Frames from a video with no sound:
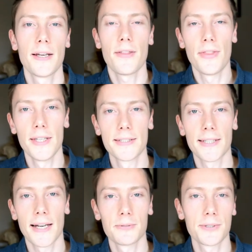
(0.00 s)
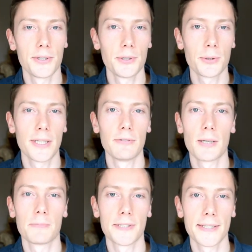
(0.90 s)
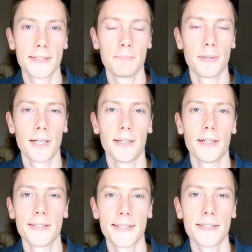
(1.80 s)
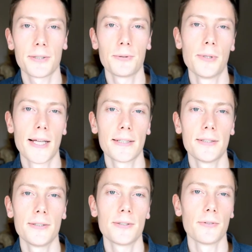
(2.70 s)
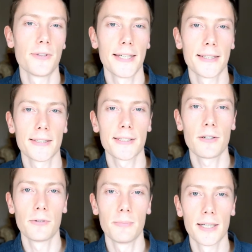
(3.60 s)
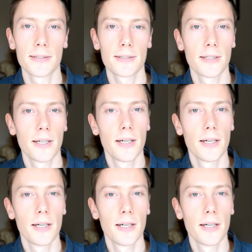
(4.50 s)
These sounds are usually represented by identical letters of the English alphabet,